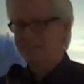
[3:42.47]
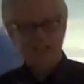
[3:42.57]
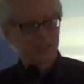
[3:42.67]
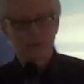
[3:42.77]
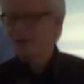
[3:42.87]

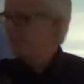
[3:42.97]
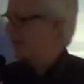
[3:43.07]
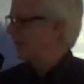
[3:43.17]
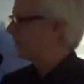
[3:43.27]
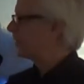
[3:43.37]
I do have
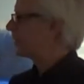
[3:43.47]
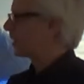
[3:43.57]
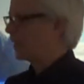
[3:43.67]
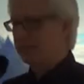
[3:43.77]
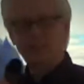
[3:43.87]
my
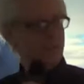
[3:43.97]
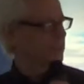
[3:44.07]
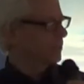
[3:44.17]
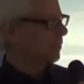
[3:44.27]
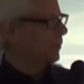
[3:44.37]
artistic license
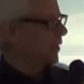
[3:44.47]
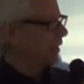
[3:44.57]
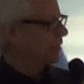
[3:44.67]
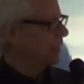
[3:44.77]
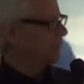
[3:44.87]
somewhere.
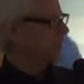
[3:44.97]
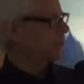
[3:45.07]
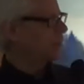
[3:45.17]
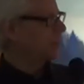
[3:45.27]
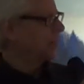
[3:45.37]
I, am not
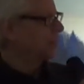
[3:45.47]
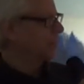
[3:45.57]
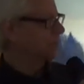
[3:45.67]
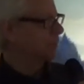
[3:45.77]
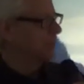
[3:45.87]
sure I brought it
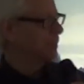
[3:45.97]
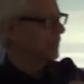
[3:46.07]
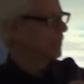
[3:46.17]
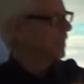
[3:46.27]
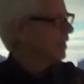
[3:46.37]
with me,
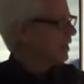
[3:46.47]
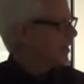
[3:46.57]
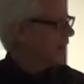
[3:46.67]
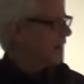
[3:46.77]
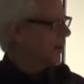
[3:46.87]
but
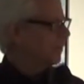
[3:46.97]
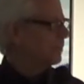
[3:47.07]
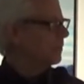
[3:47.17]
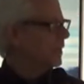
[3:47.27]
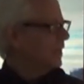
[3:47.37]

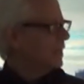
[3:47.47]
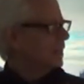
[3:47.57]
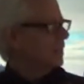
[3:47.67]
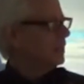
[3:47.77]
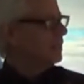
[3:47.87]
um,
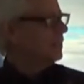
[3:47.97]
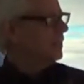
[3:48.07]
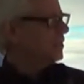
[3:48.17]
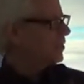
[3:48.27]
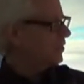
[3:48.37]

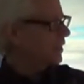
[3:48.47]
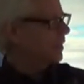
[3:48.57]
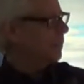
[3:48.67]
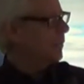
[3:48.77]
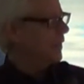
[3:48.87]
this
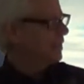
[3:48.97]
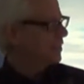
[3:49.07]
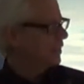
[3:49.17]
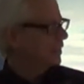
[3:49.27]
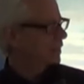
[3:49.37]
second
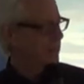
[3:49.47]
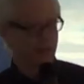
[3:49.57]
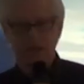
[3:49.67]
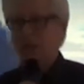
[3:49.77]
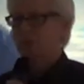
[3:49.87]
painting
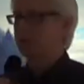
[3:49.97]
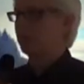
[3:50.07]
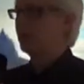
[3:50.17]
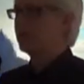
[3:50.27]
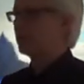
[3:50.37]
uh, was
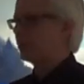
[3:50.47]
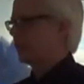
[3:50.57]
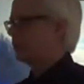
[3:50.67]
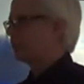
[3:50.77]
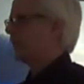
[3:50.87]
one of the
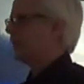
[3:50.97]
first